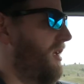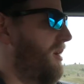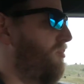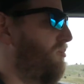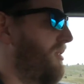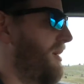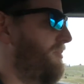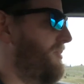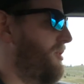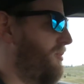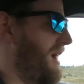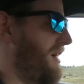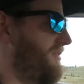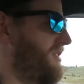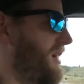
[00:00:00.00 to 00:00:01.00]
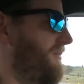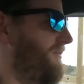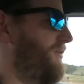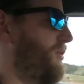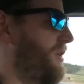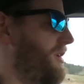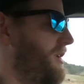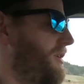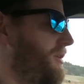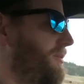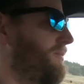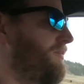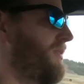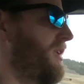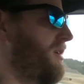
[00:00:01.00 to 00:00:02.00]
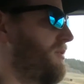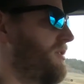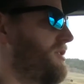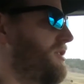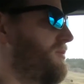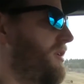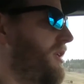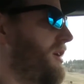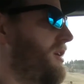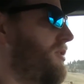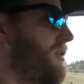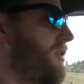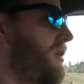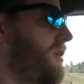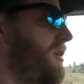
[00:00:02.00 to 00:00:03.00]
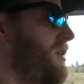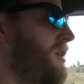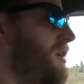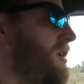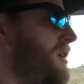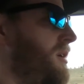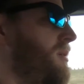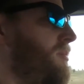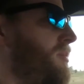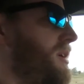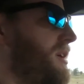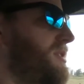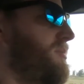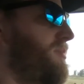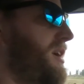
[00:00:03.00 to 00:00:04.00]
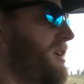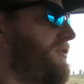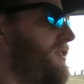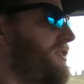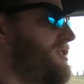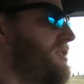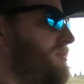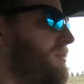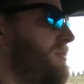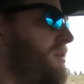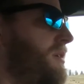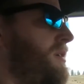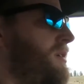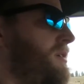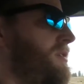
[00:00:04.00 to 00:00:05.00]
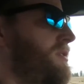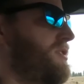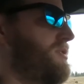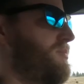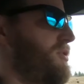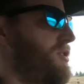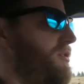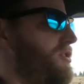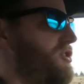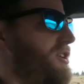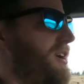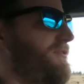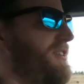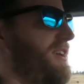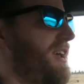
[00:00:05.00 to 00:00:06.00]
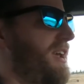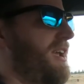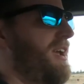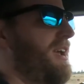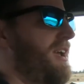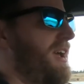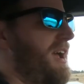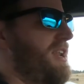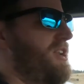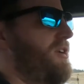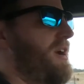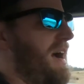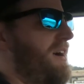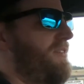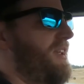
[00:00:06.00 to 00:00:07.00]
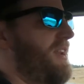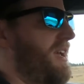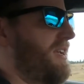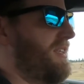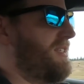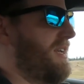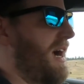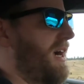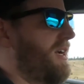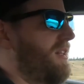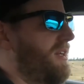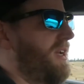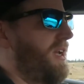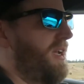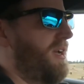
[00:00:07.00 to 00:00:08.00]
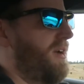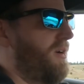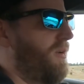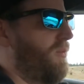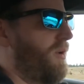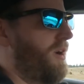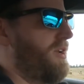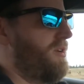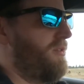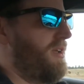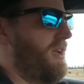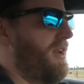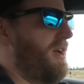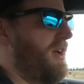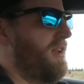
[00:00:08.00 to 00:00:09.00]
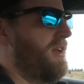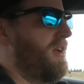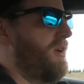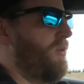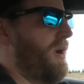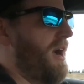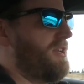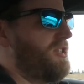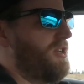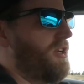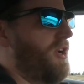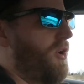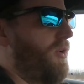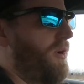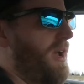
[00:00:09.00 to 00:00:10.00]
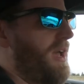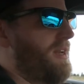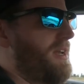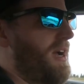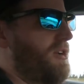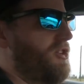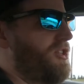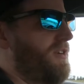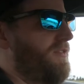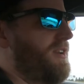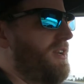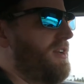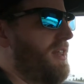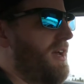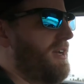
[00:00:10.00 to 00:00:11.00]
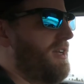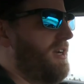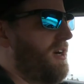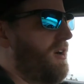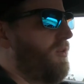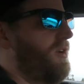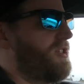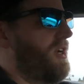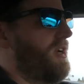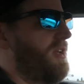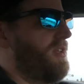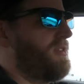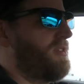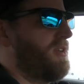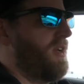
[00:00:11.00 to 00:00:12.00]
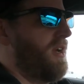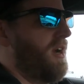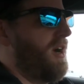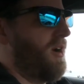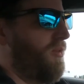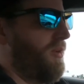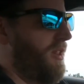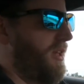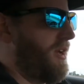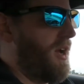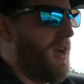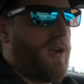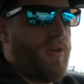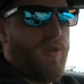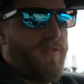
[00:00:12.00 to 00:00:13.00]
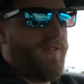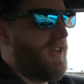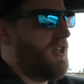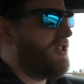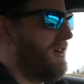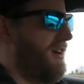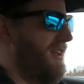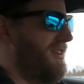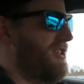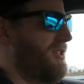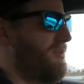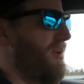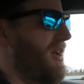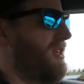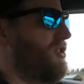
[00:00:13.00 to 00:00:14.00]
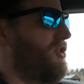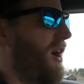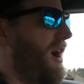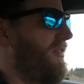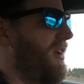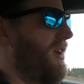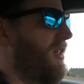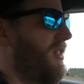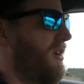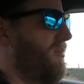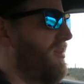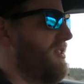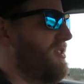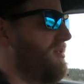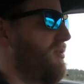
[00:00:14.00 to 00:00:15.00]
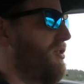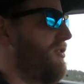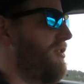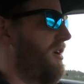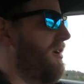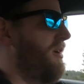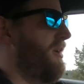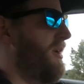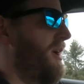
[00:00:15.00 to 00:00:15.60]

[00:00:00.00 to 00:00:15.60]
going to blip the revs up for you, which is really cool because it makes for some smooth shifting, and you have it exactly where you need it as you go and downshift into that gear, which is a really kind of cool feature, and it just makes driving a little bit smoother.